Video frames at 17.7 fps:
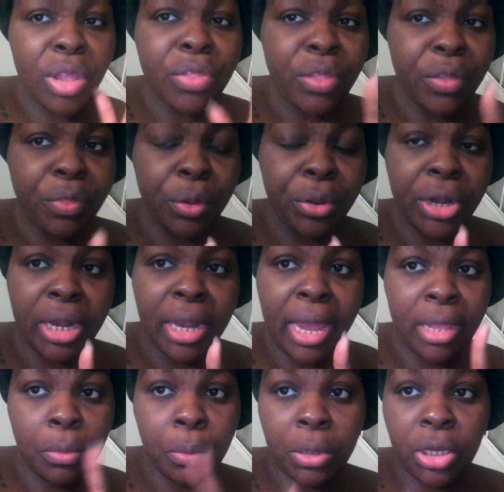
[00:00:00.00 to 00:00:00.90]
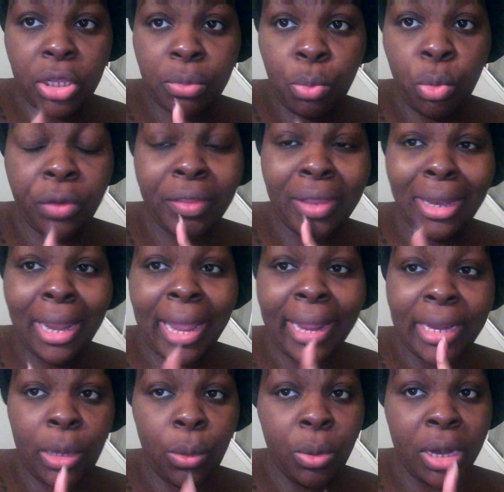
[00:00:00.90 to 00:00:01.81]
the 30 days, which is more than
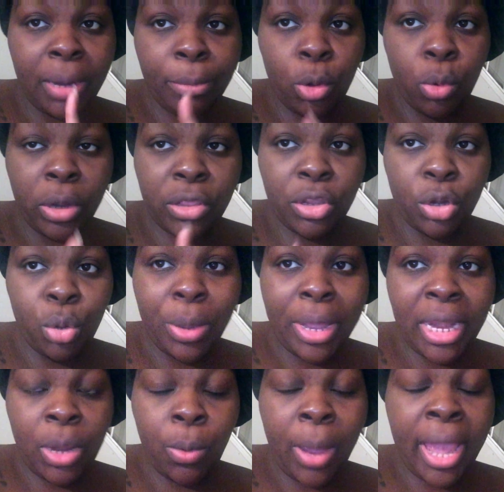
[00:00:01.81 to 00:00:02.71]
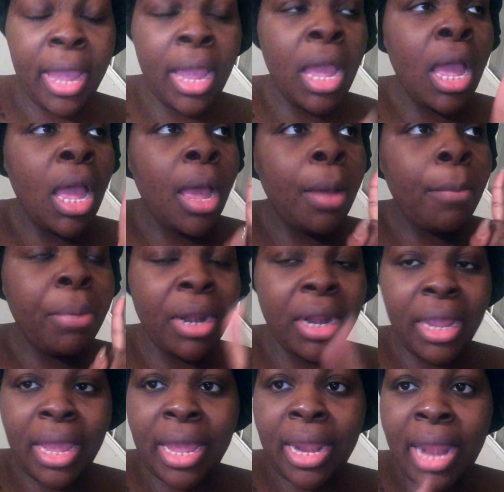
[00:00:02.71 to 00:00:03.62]
likely what I'm going to do anyway.
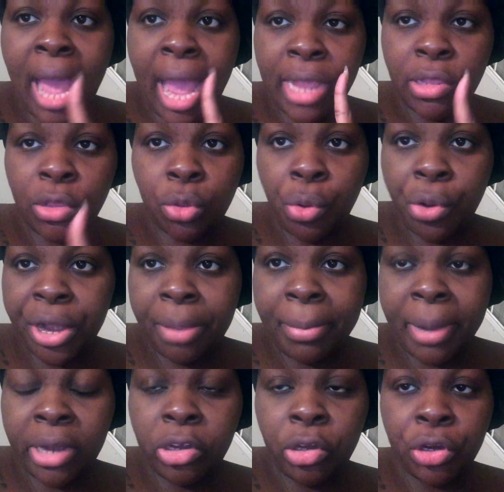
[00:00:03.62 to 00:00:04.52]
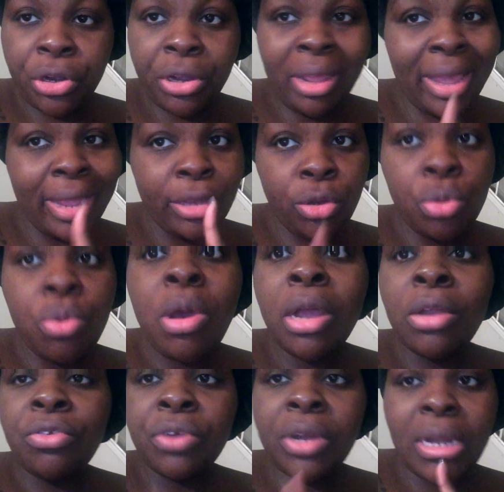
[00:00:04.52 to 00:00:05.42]
But again, I started my journey at
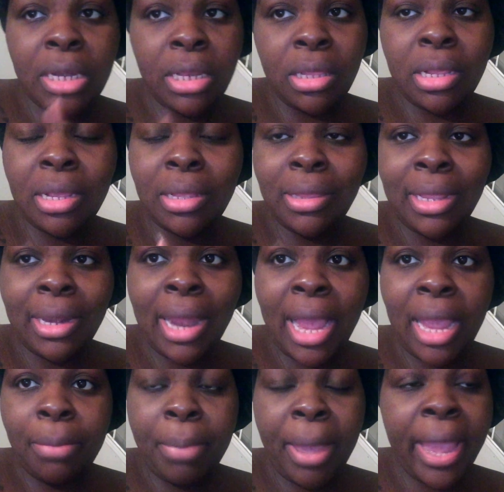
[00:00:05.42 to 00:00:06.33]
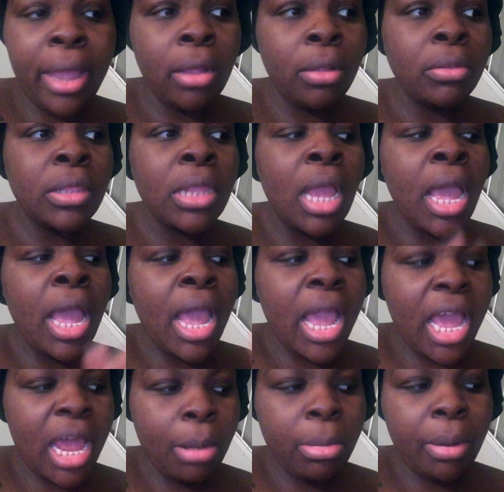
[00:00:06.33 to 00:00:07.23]
269 pounds
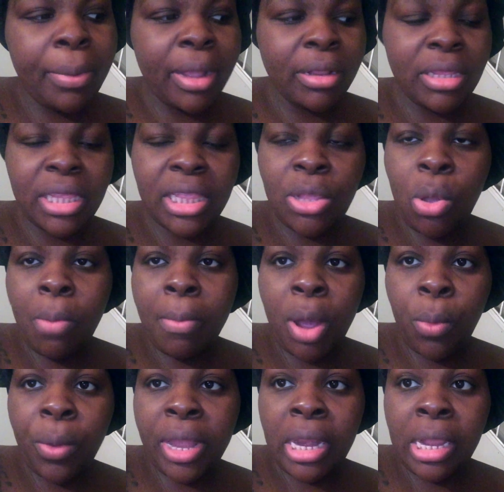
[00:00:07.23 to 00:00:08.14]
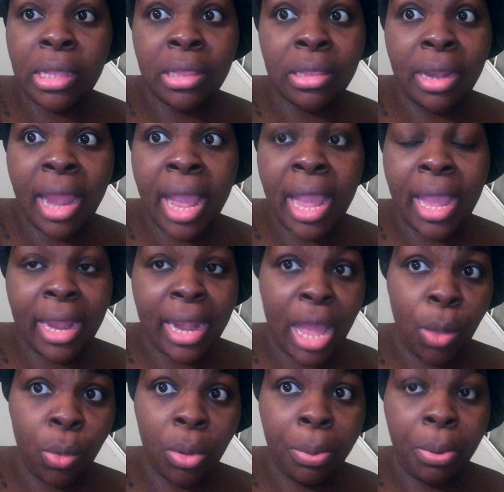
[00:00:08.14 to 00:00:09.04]
and I'm about to see what my weight is today and
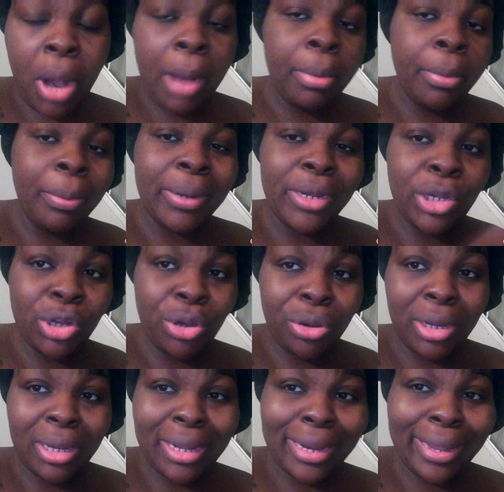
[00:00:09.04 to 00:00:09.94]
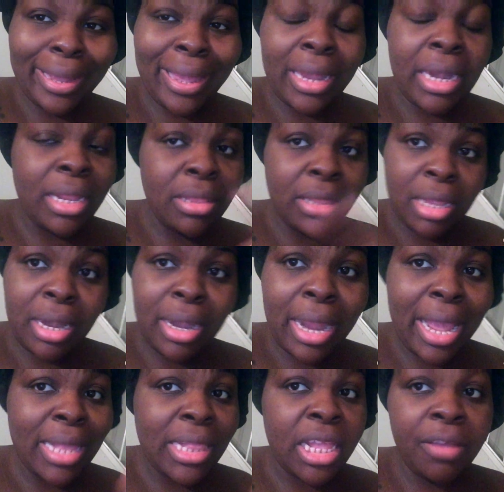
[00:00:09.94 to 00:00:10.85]
I will probably journal it again in
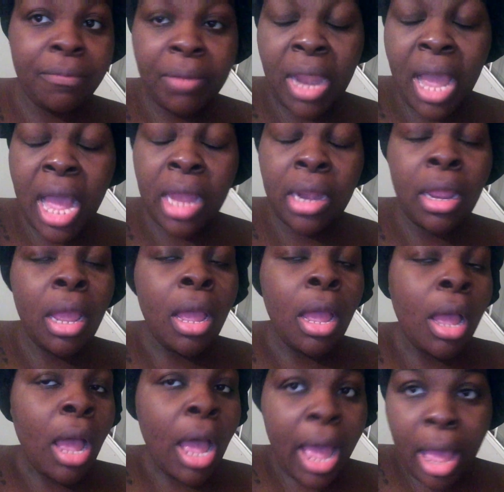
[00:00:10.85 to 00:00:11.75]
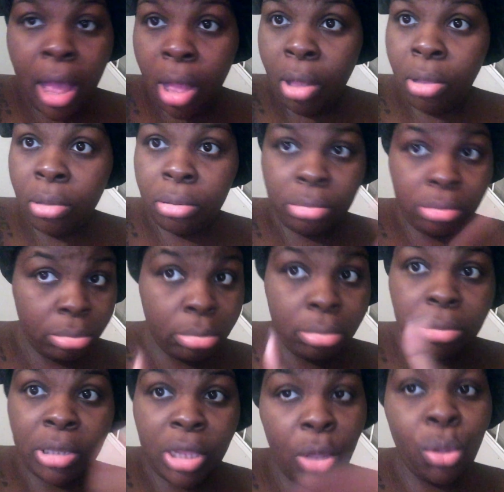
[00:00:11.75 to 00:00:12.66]
10 days. If not, I'll
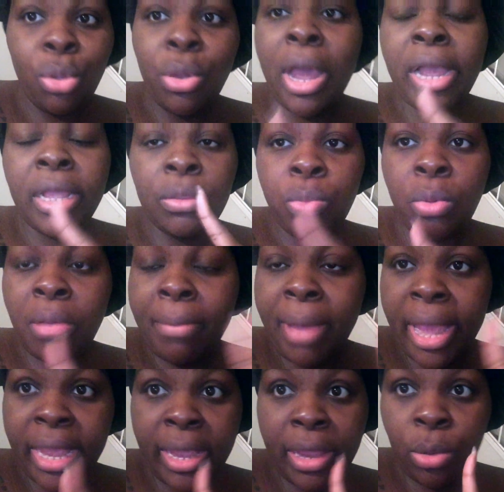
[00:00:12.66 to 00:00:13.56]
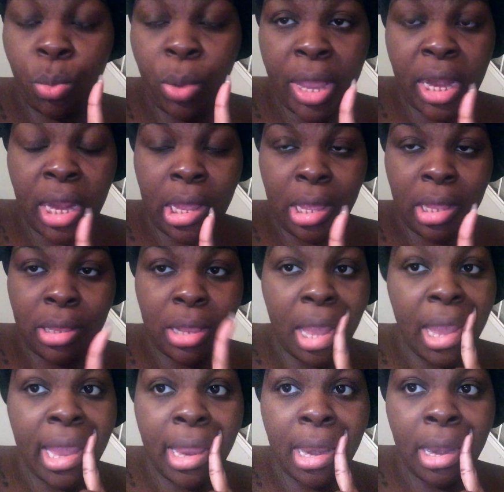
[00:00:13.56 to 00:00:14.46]
tell you guys what my end weight is
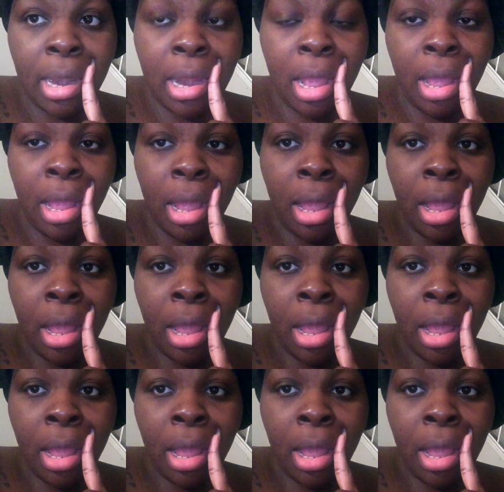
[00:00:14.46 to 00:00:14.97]
in